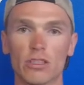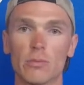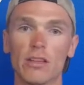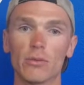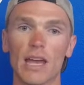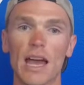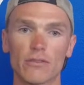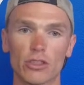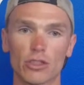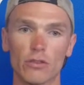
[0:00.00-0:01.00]
which means we
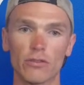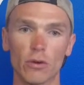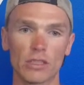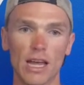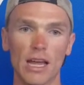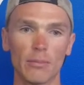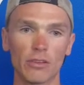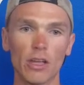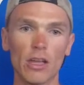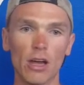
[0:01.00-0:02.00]
have to shoot four
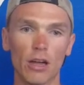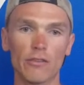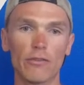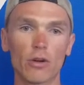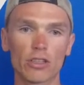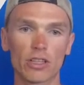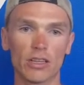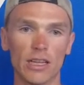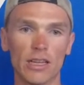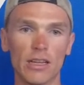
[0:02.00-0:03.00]
times.
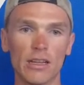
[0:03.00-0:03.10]
Unfortunately,